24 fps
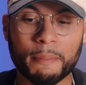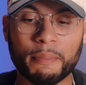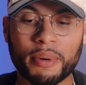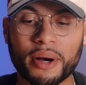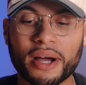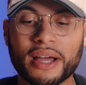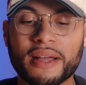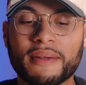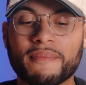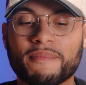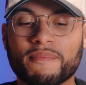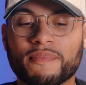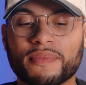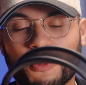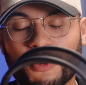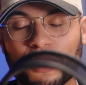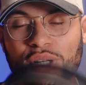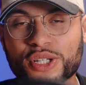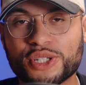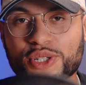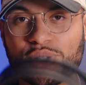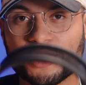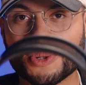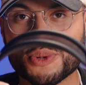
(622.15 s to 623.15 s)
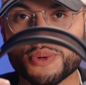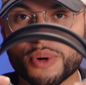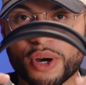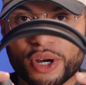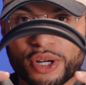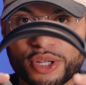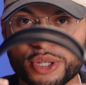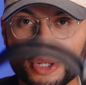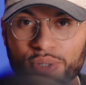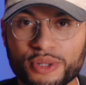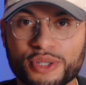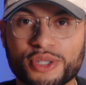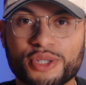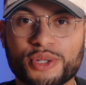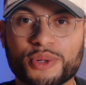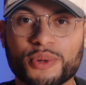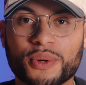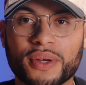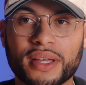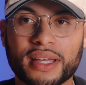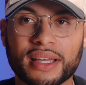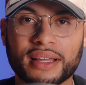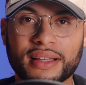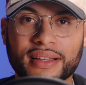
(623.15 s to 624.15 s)
but once you are used
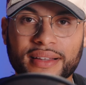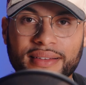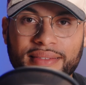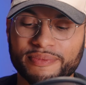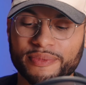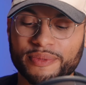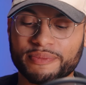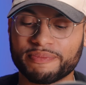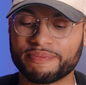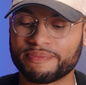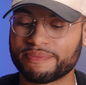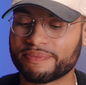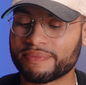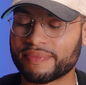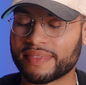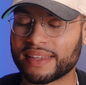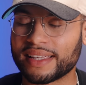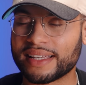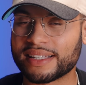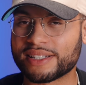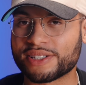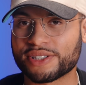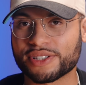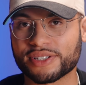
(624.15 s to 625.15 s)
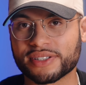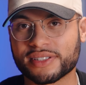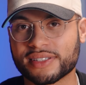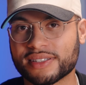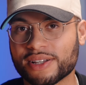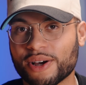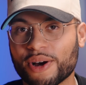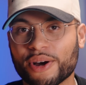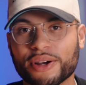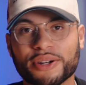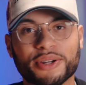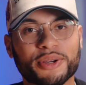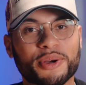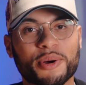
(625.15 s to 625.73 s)
to it, it's just hard to